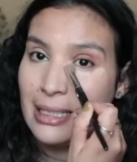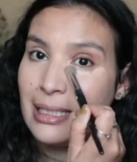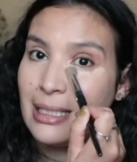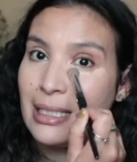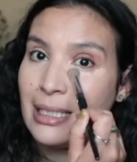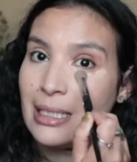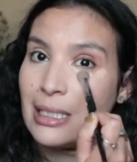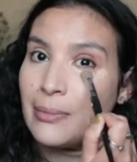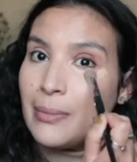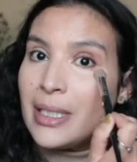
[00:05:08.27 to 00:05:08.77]

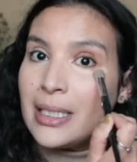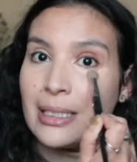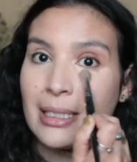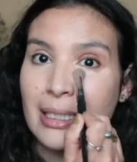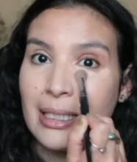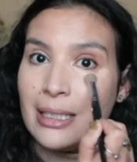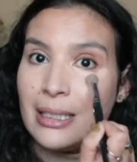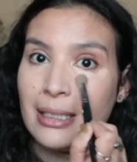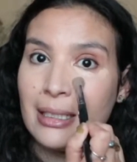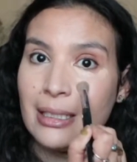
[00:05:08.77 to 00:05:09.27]
since my
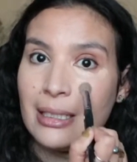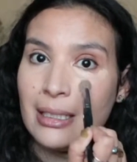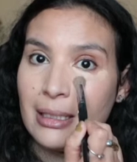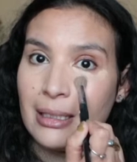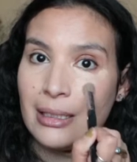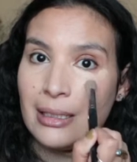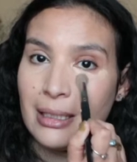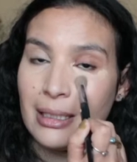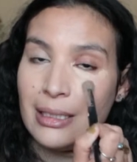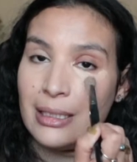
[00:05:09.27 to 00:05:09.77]
skin tint
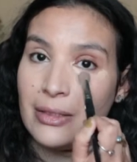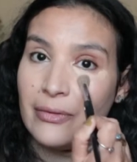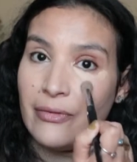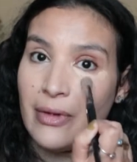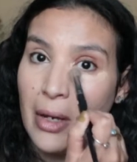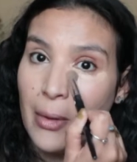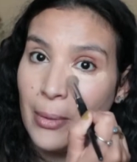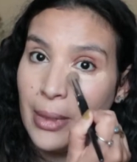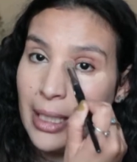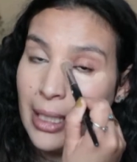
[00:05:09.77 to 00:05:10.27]
is
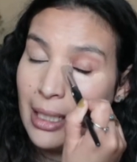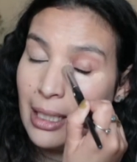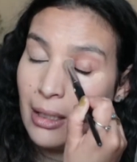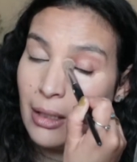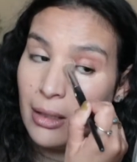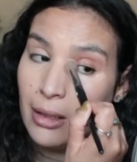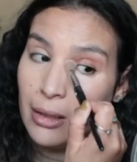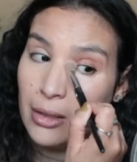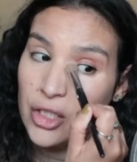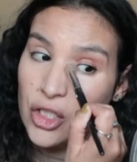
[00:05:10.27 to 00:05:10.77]
very
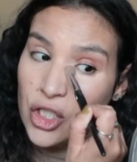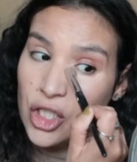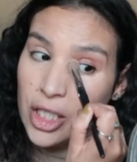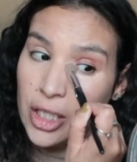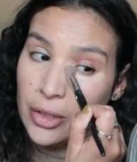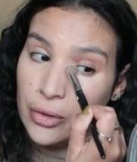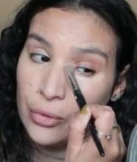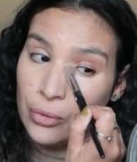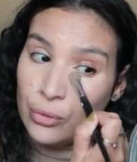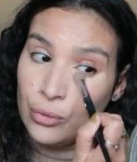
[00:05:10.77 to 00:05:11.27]

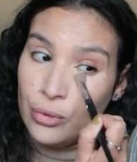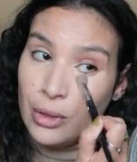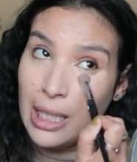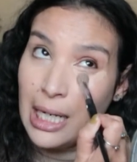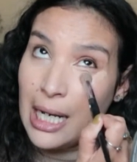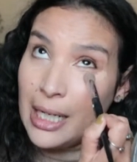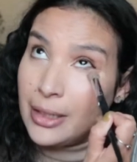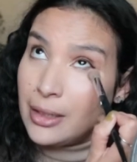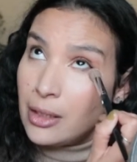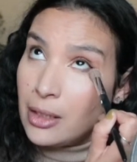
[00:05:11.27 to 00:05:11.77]
sheer to
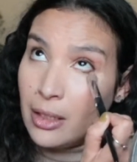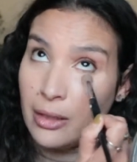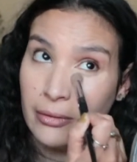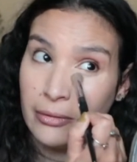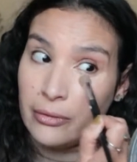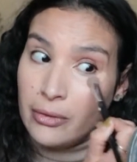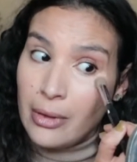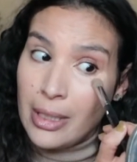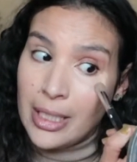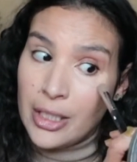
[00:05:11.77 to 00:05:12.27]
light
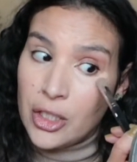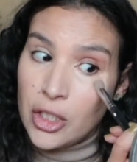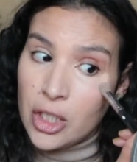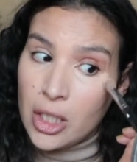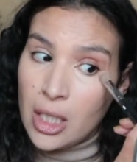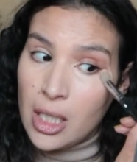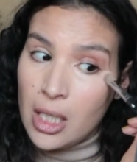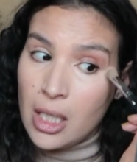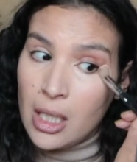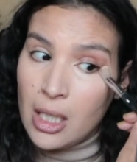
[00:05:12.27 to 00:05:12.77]
coverage,